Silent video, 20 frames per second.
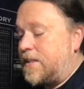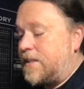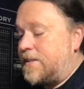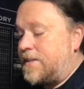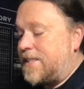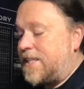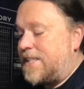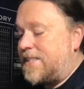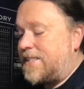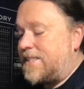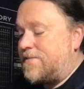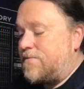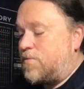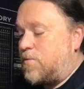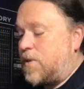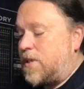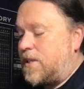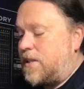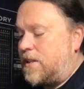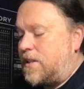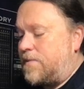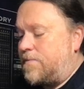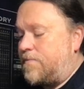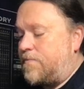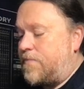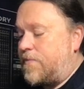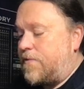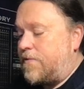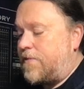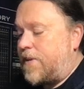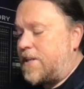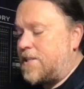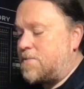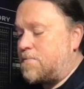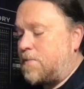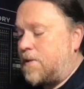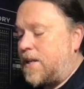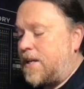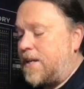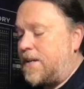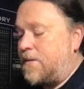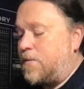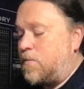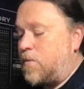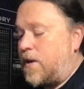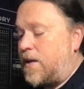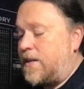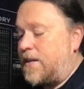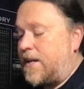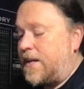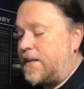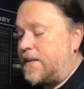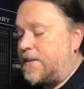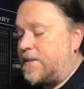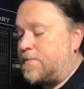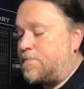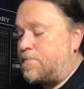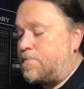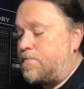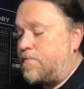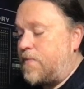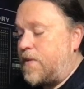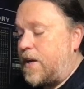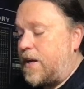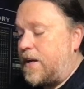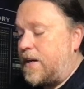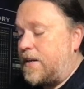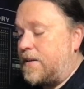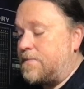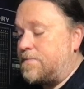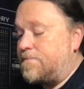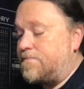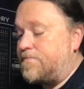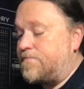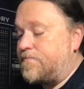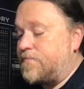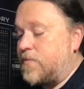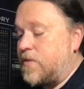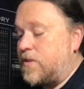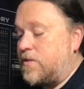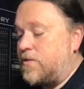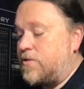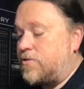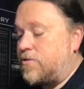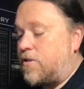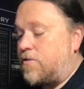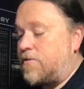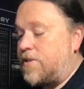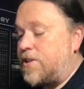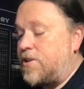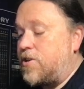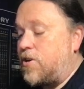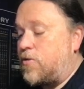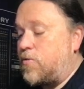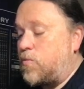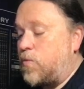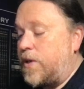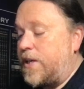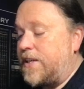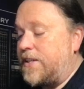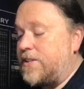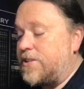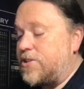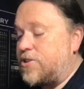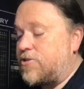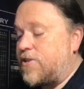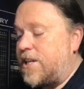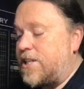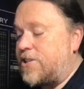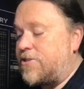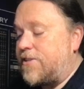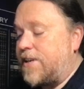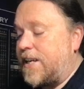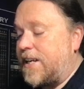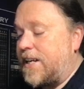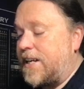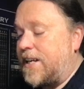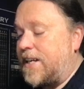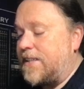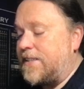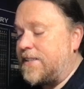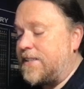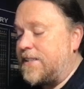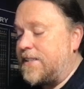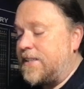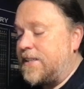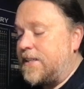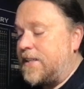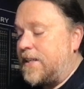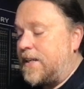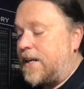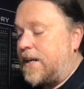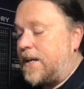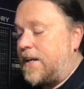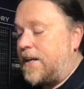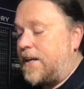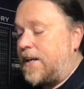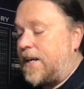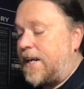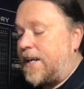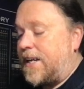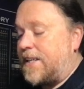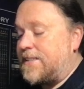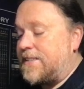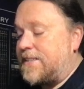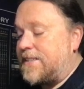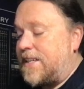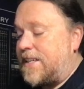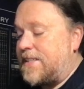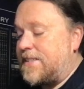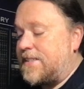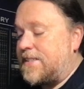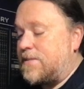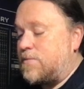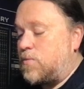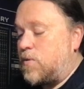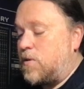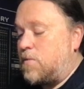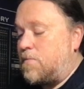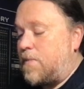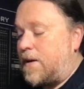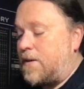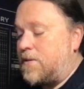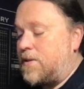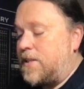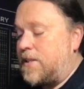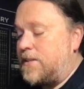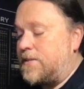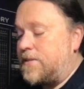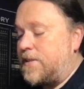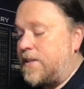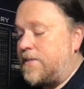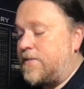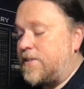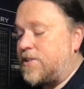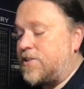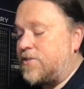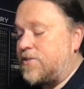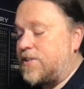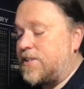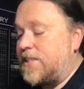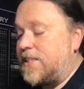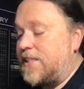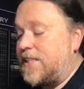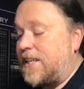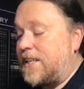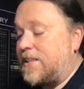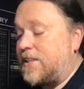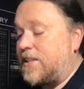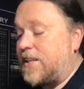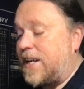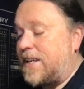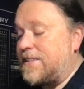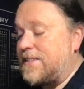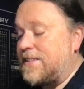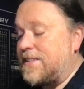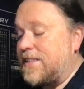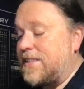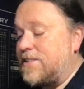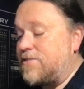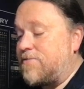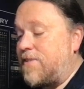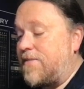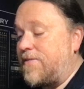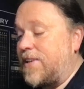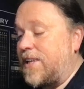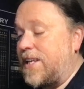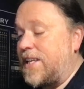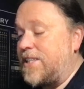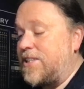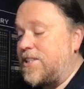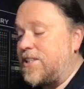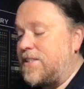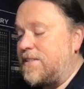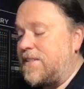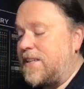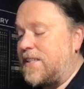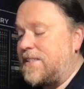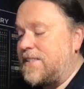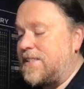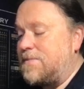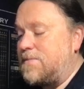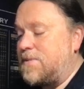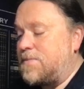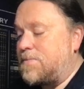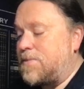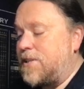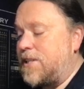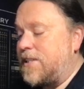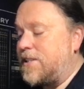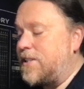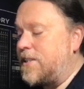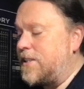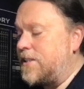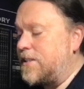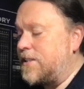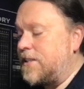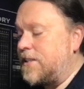Test of Will. Fast play when I'd draw a non-weakness treachery card. I get to test willpower. If I succeed, I cancel its revelation. That seems pretty good